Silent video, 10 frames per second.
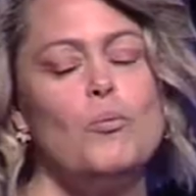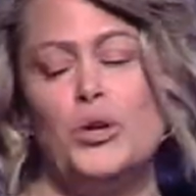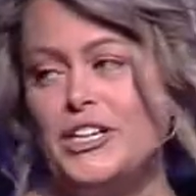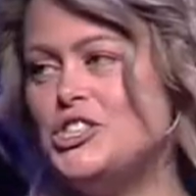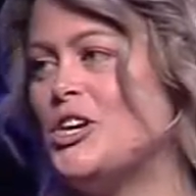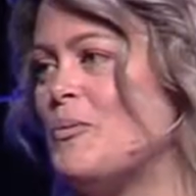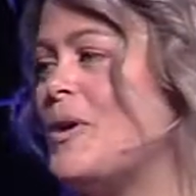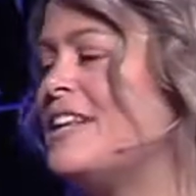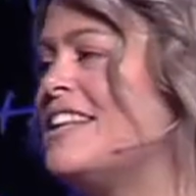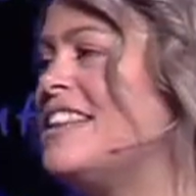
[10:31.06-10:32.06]
preach on
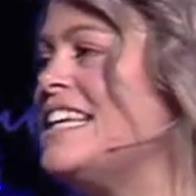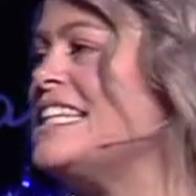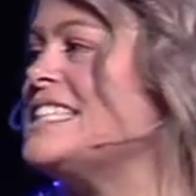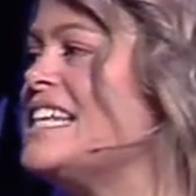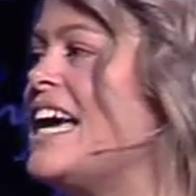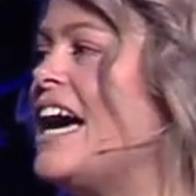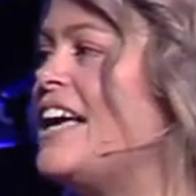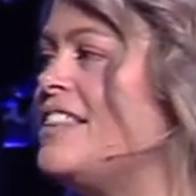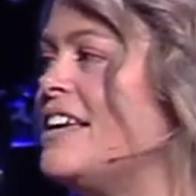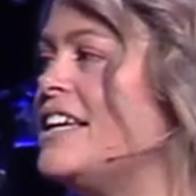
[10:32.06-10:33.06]
one of the things that
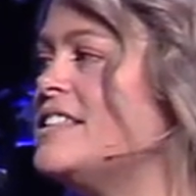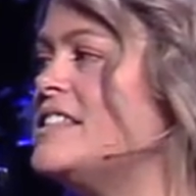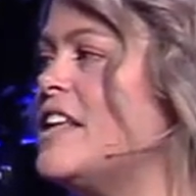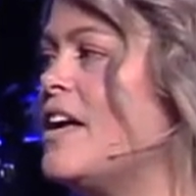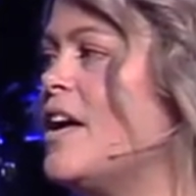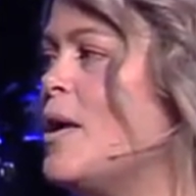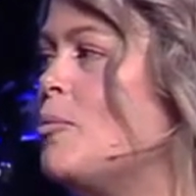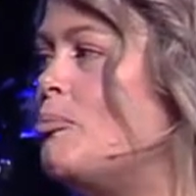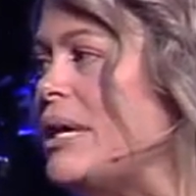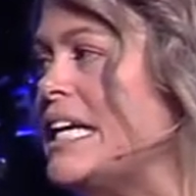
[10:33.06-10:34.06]
I think is the
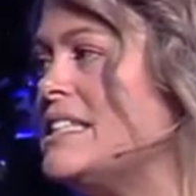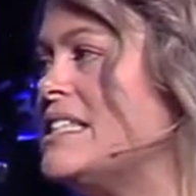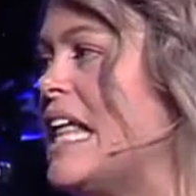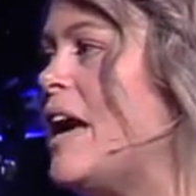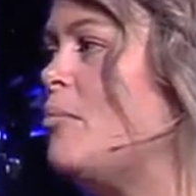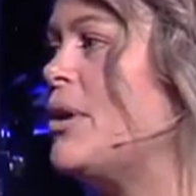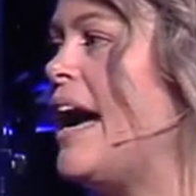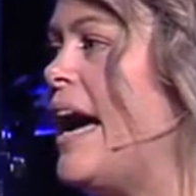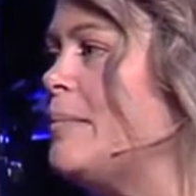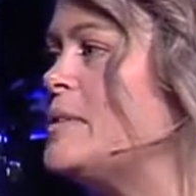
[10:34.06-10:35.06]
biggest lie,
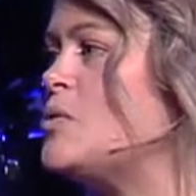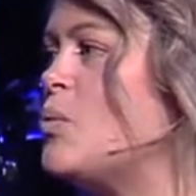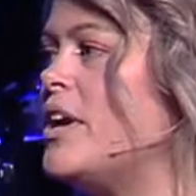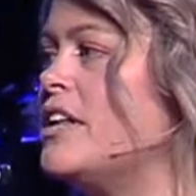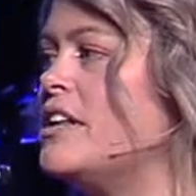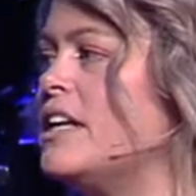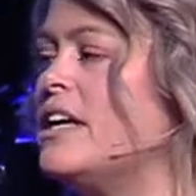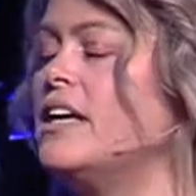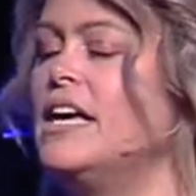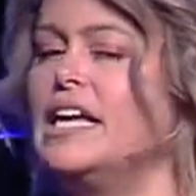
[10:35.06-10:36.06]
perhaps, one of
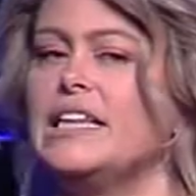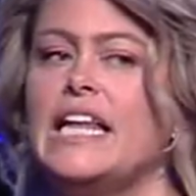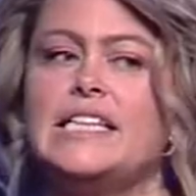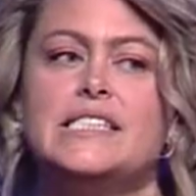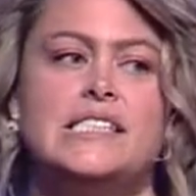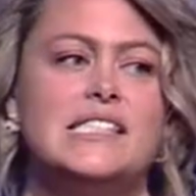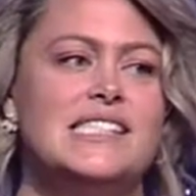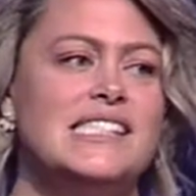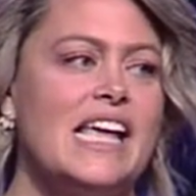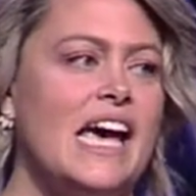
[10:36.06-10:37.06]
the
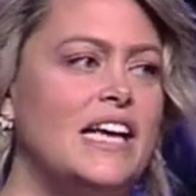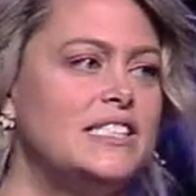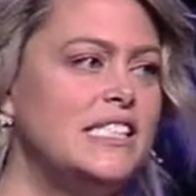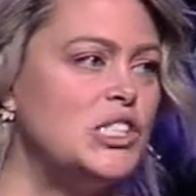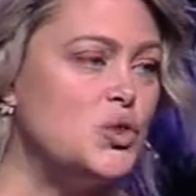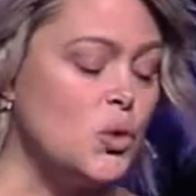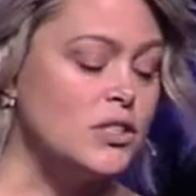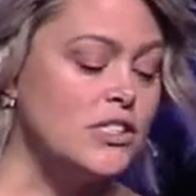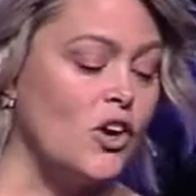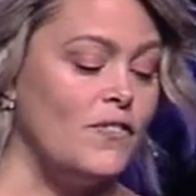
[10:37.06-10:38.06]
lenses that
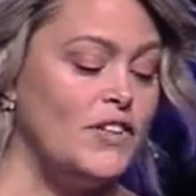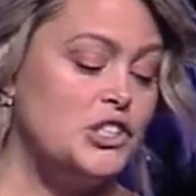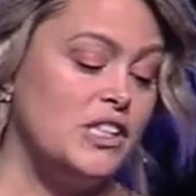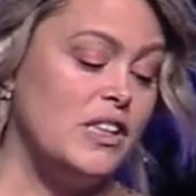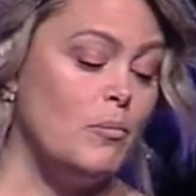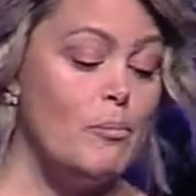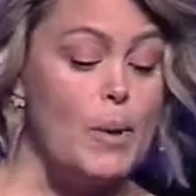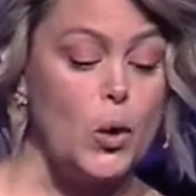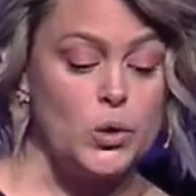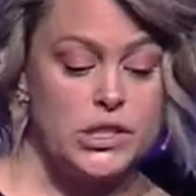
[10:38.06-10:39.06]
distorts our vision the
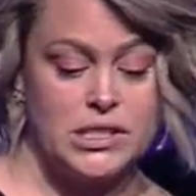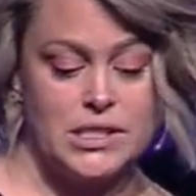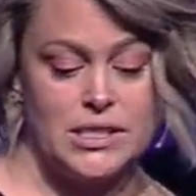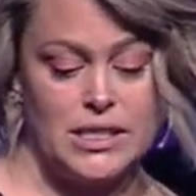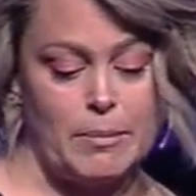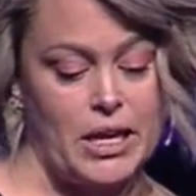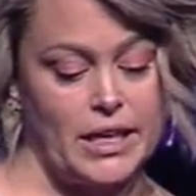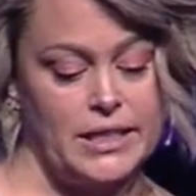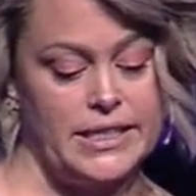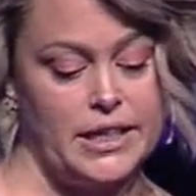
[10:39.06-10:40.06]
most. And I'm not
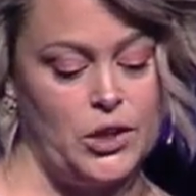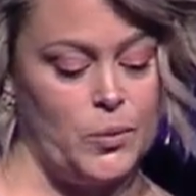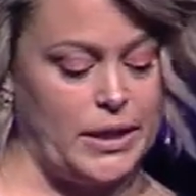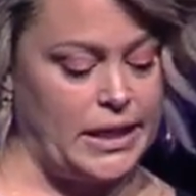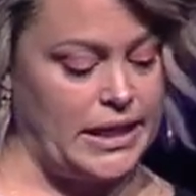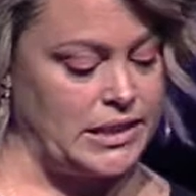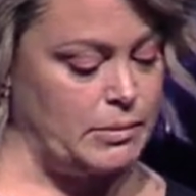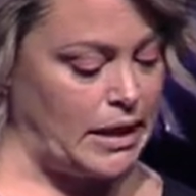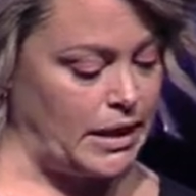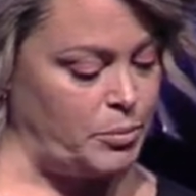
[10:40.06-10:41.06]
going to tell you what it is,
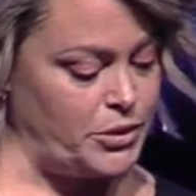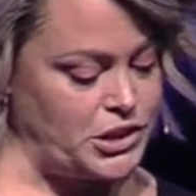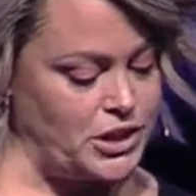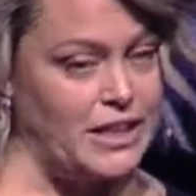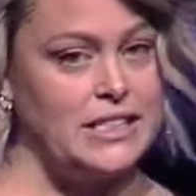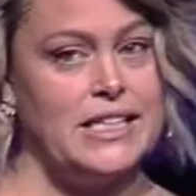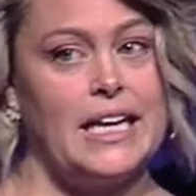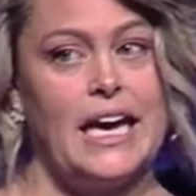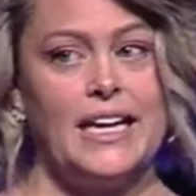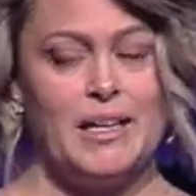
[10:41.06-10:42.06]
but I'm going to preach on it
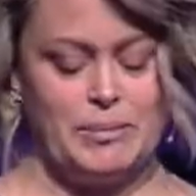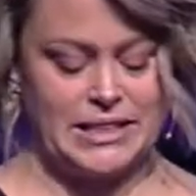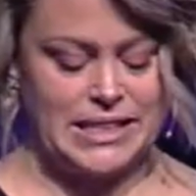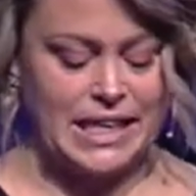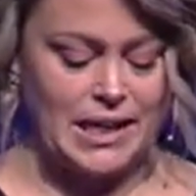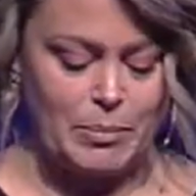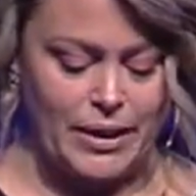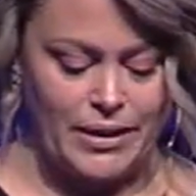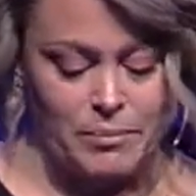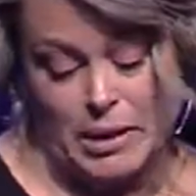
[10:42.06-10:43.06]
tonight, and I'm excited
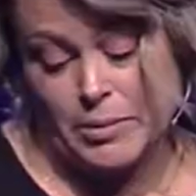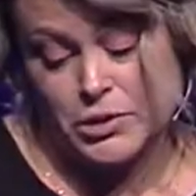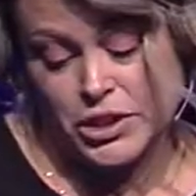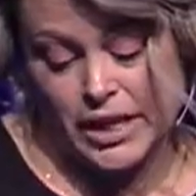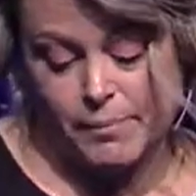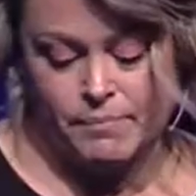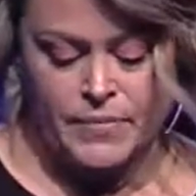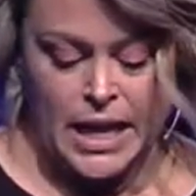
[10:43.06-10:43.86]
about it. Maybe you should come.